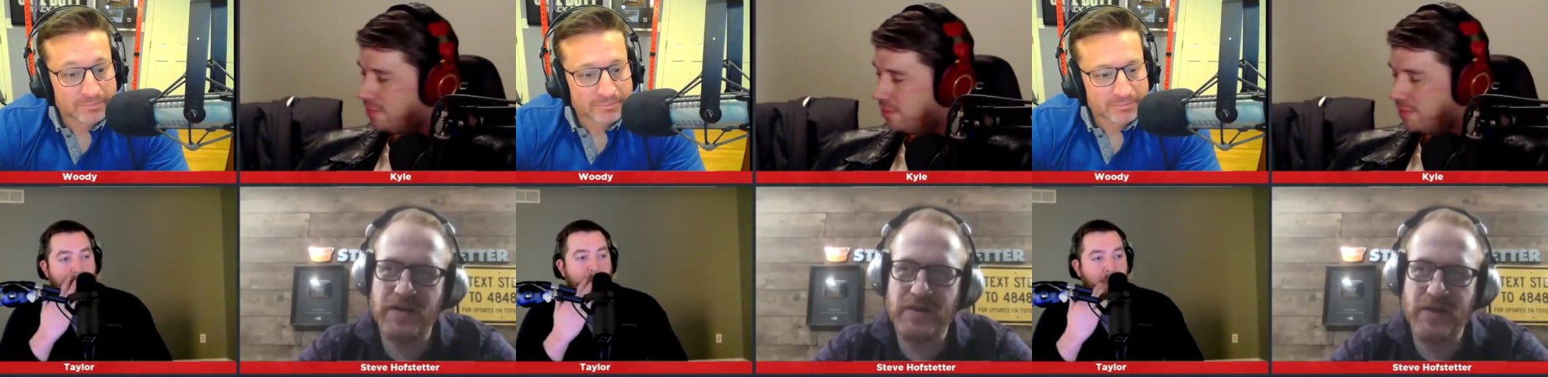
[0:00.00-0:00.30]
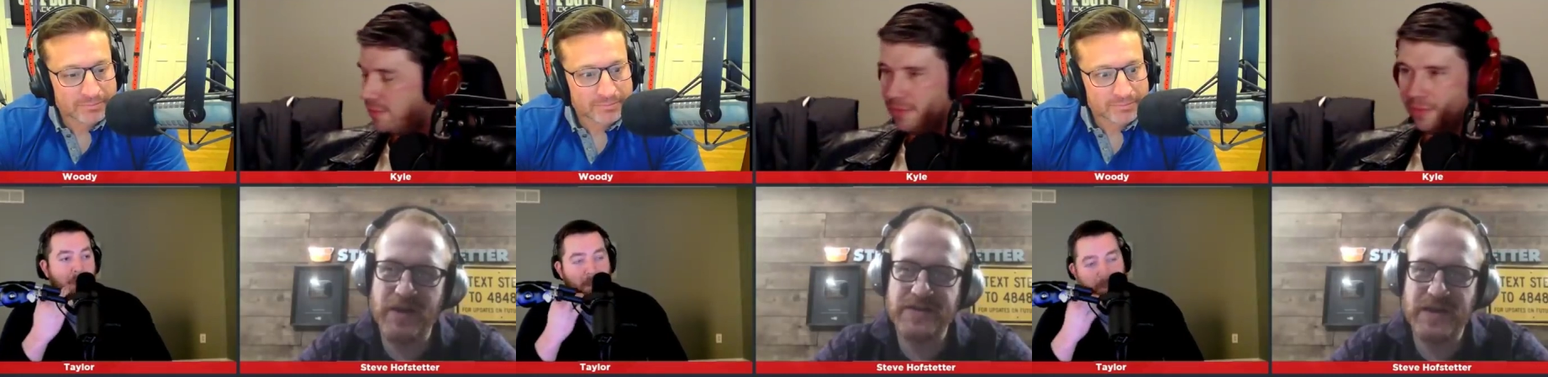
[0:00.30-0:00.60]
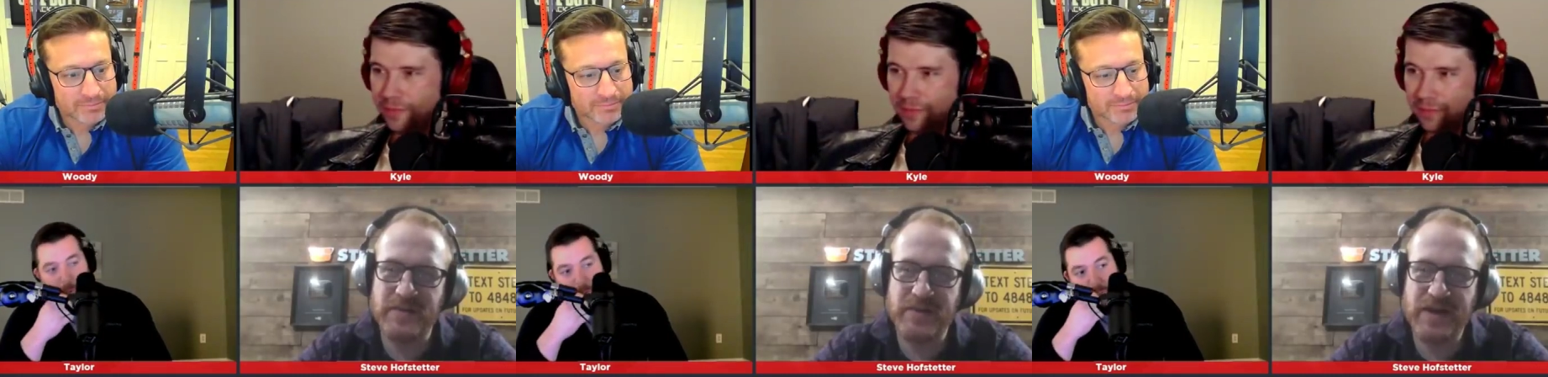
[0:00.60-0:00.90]
Speaker 1: the
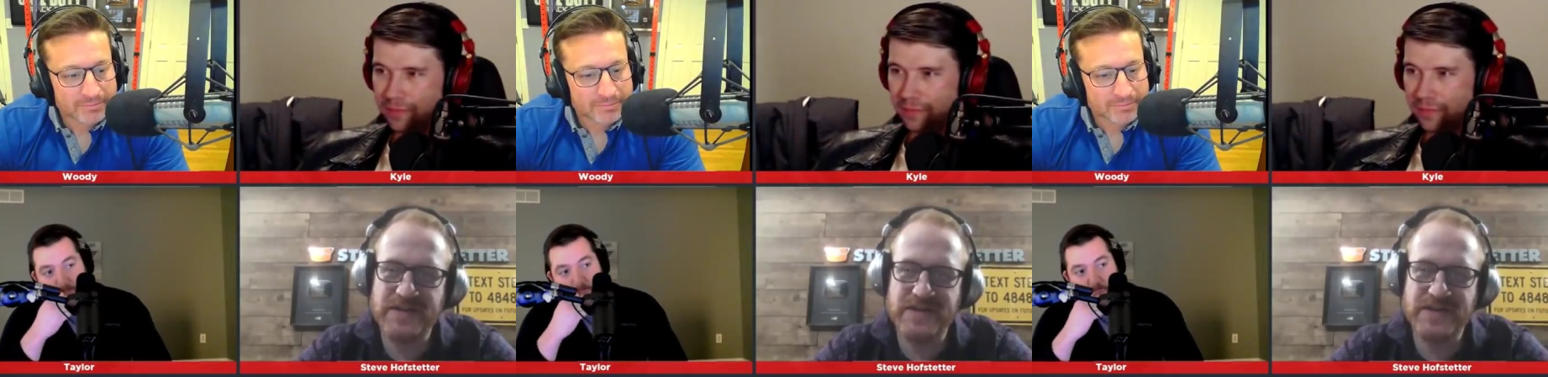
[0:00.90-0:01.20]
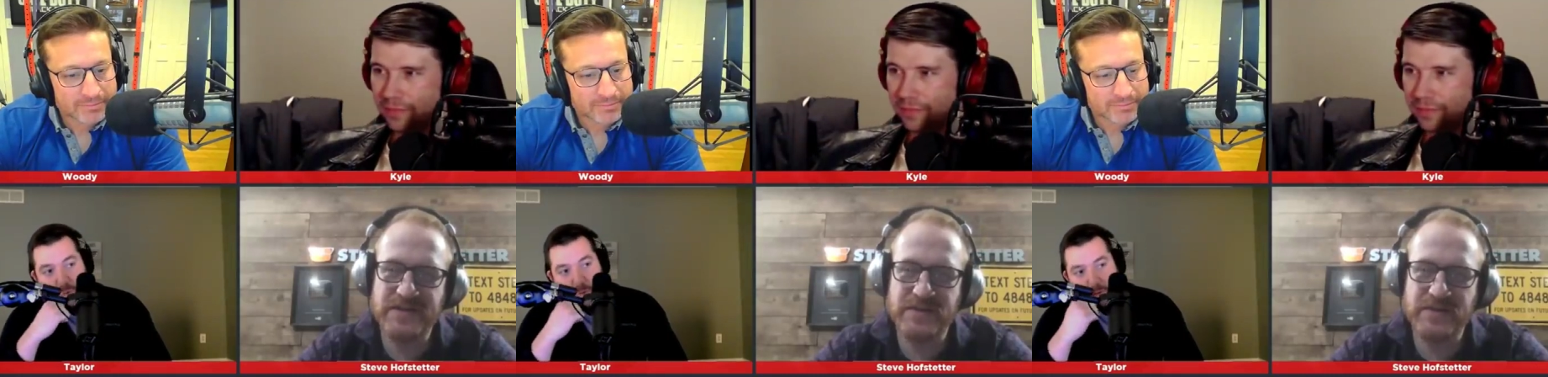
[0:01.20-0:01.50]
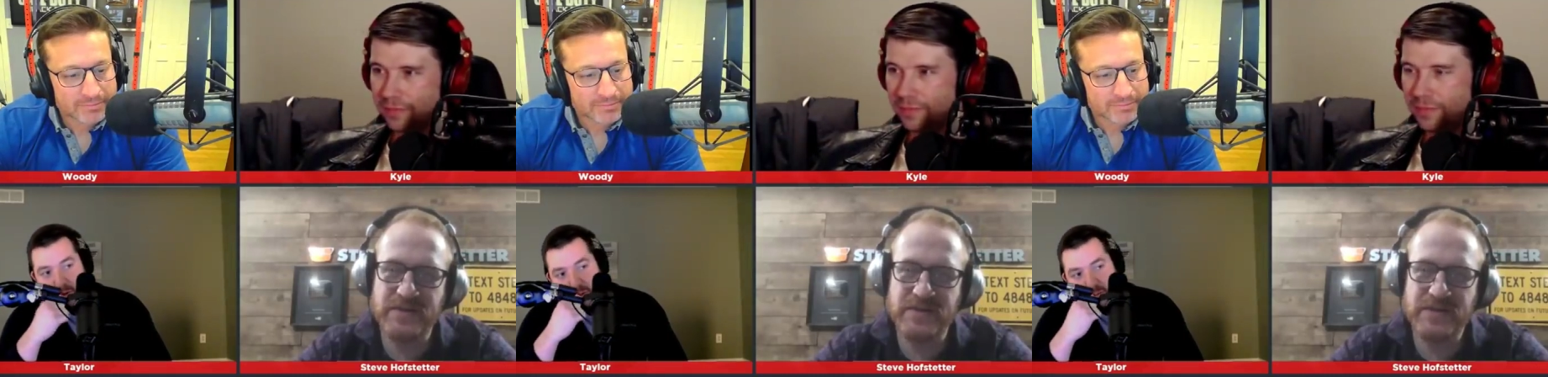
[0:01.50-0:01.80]
orangutan a prostitute
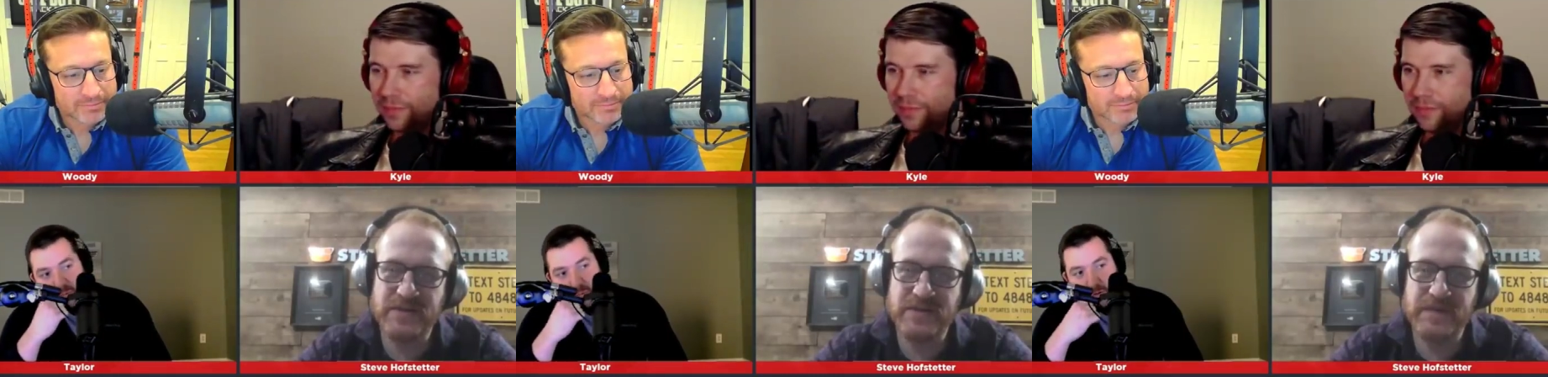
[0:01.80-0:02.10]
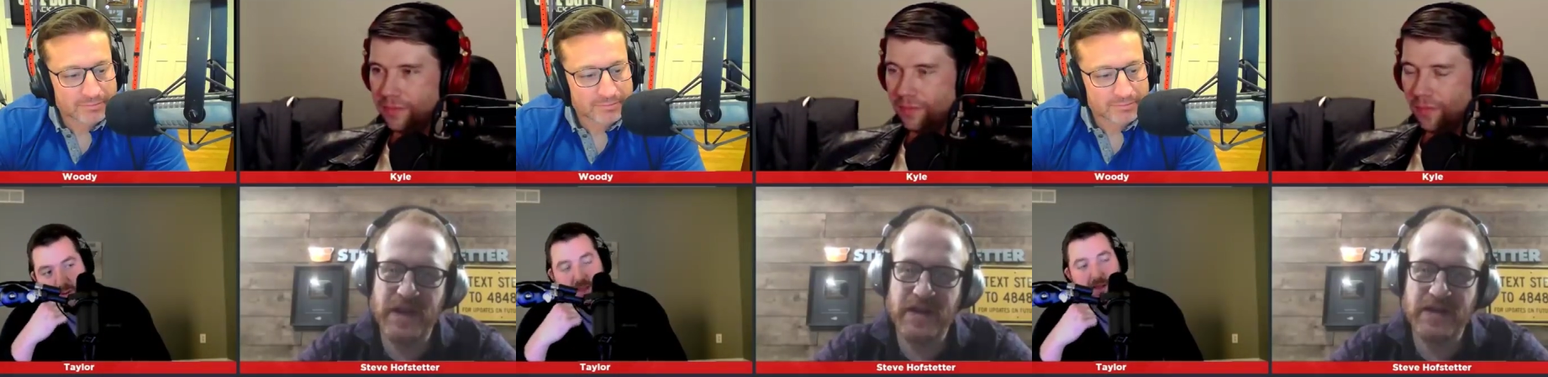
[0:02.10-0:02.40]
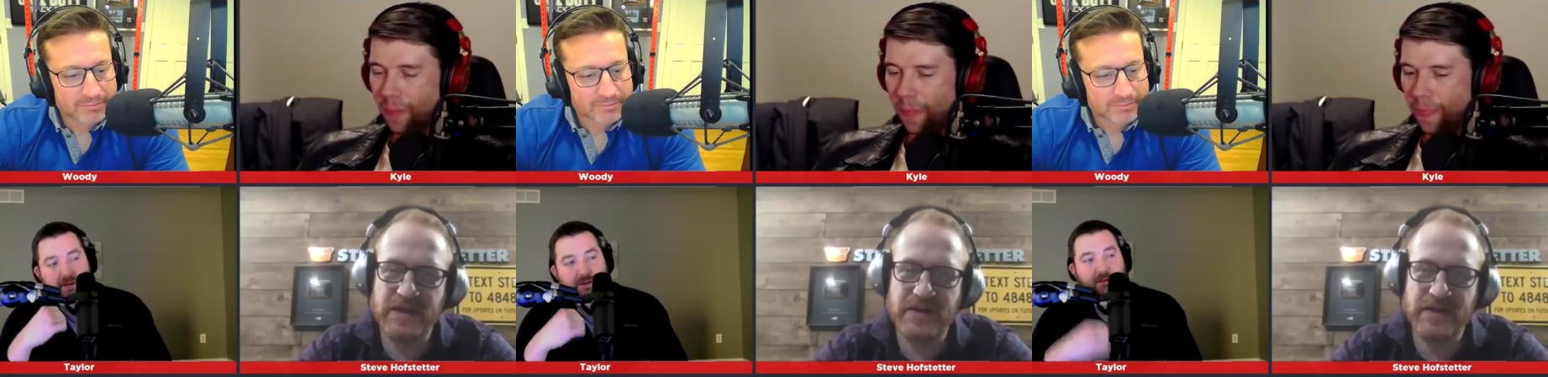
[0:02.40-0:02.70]
if like